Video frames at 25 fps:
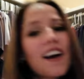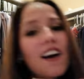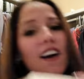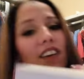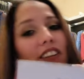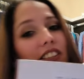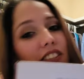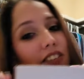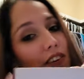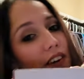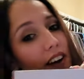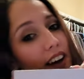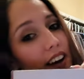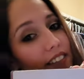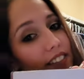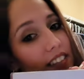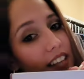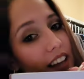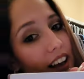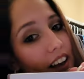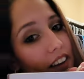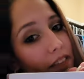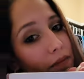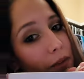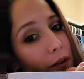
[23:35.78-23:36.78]
also have to
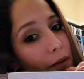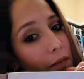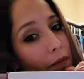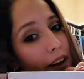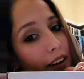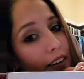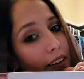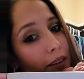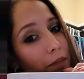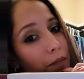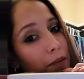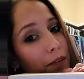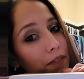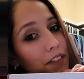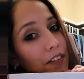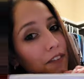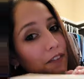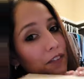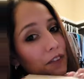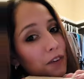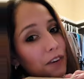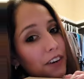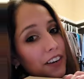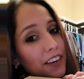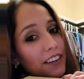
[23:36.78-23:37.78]
have me a backup of the
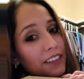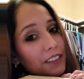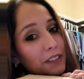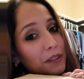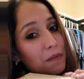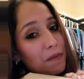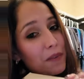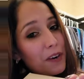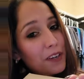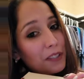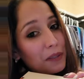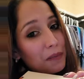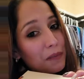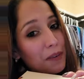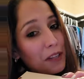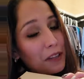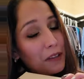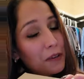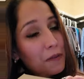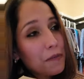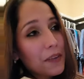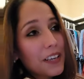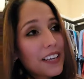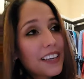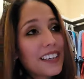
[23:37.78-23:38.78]
Floriental
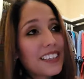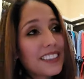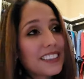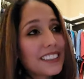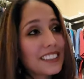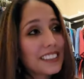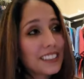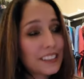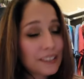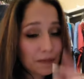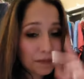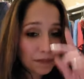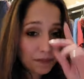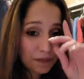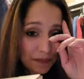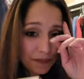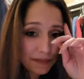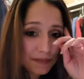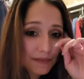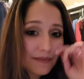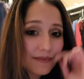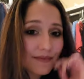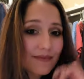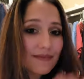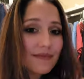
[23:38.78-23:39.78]
Marshmallow, because
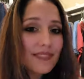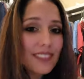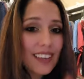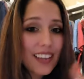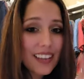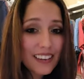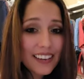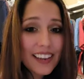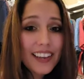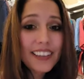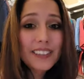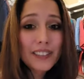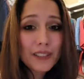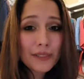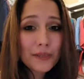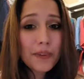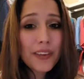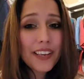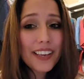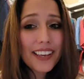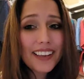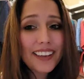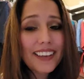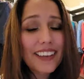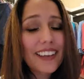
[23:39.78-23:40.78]
next
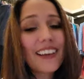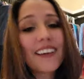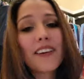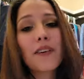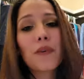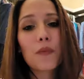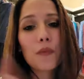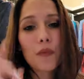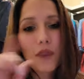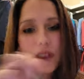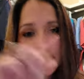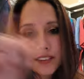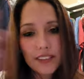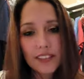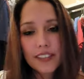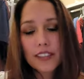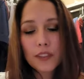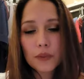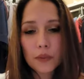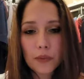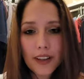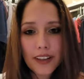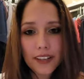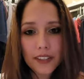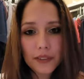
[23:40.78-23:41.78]
week, one of
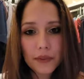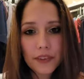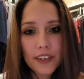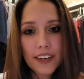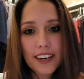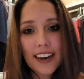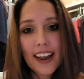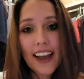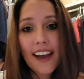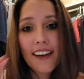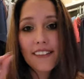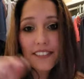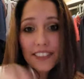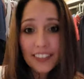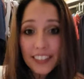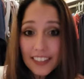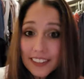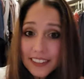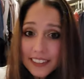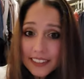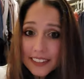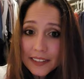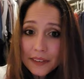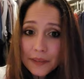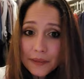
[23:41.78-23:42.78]
these weeks, we're going to have
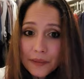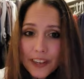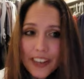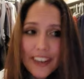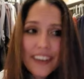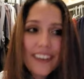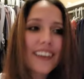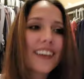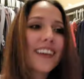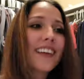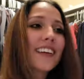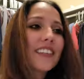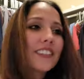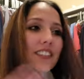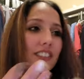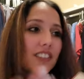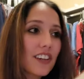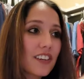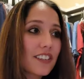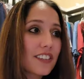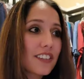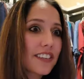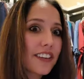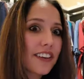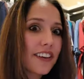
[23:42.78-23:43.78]
Killian week.
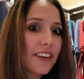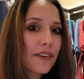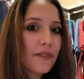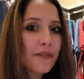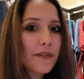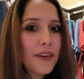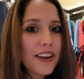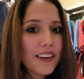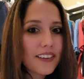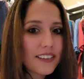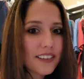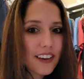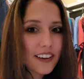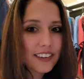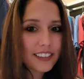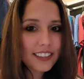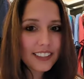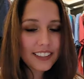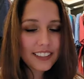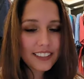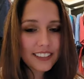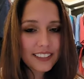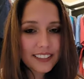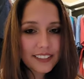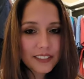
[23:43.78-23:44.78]
Dossier rained on
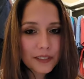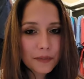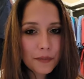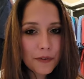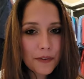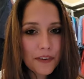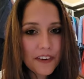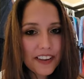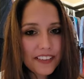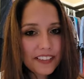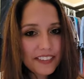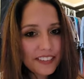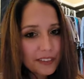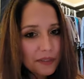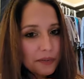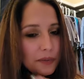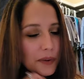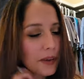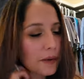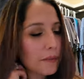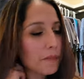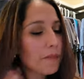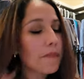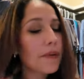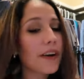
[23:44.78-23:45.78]
Killian's parade this
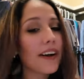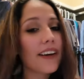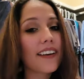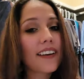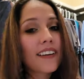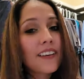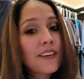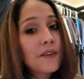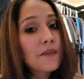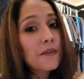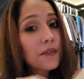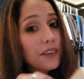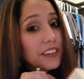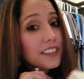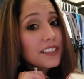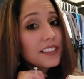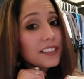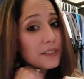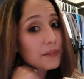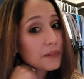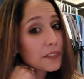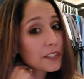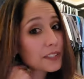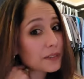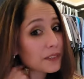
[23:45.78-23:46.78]
week, but one of
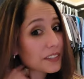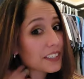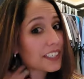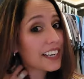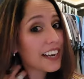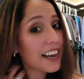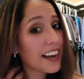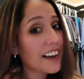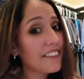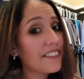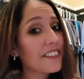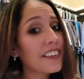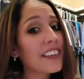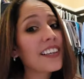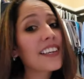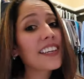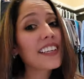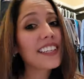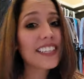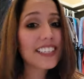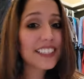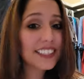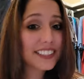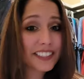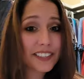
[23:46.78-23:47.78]
these weeks we're going to have
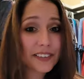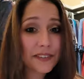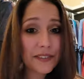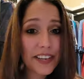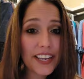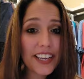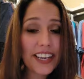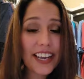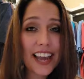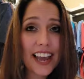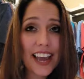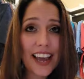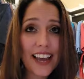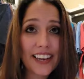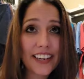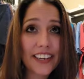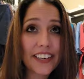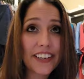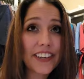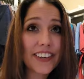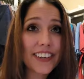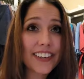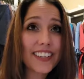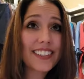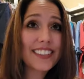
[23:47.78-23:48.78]
Killian week, and
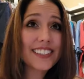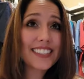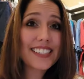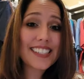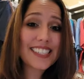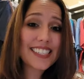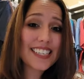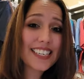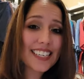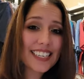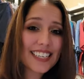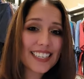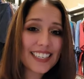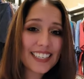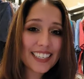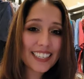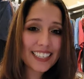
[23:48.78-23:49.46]
you're going to see